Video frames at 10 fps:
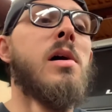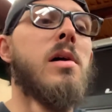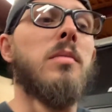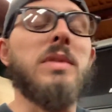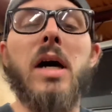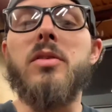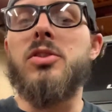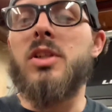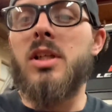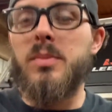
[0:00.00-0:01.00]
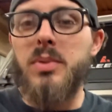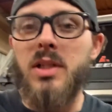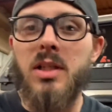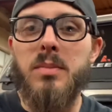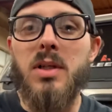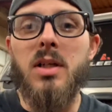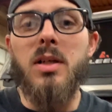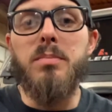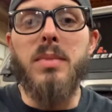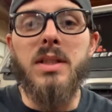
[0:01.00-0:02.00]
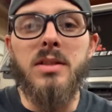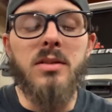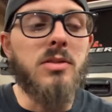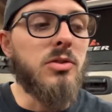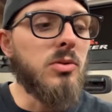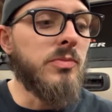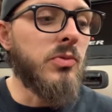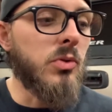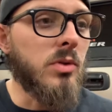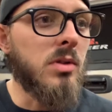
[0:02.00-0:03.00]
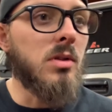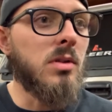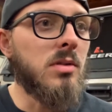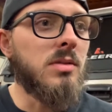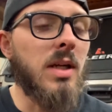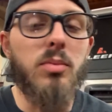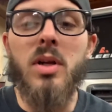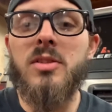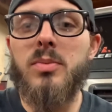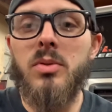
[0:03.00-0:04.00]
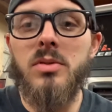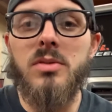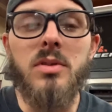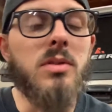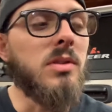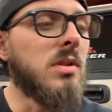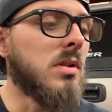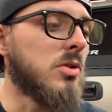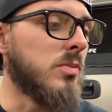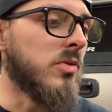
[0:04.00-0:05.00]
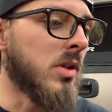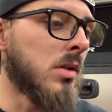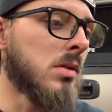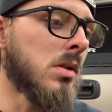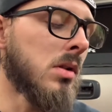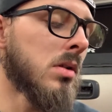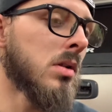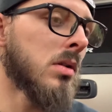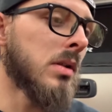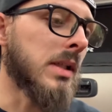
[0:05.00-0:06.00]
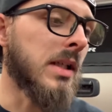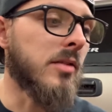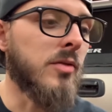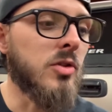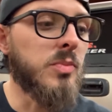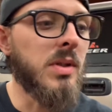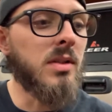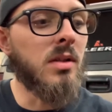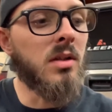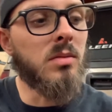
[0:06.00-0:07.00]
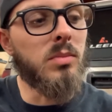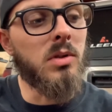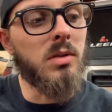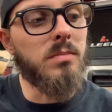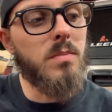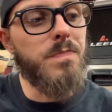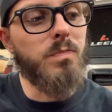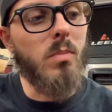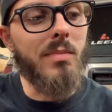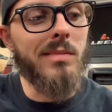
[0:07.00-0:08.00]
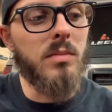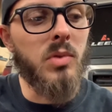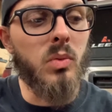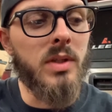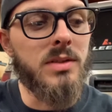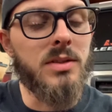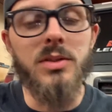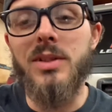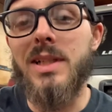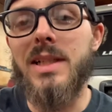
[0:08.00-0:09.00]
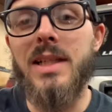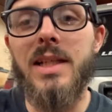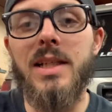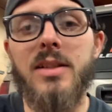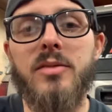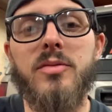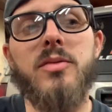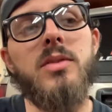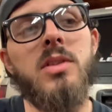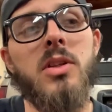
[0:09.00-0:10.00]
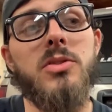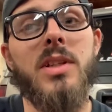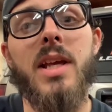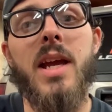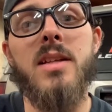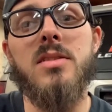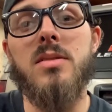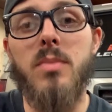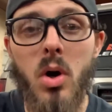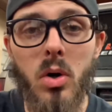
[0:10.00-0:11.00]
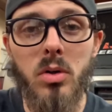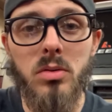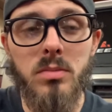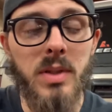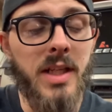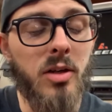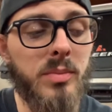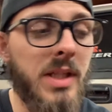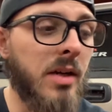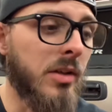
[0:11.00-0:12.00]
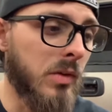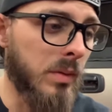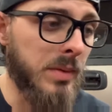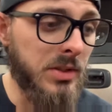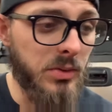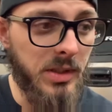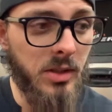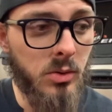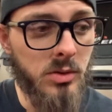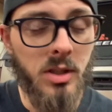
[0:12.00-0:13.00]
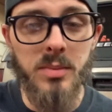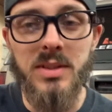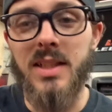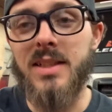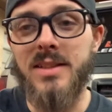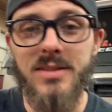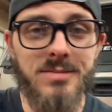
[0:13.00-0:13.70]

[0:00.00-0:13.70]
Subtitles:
down the shop, I'm bending the tube for the top red support, starting the tube front. I got the first bend done, but I'm gonna wait till I have another set of hands tomorrow. My dad will be down here with me so he can hold it up, because I got this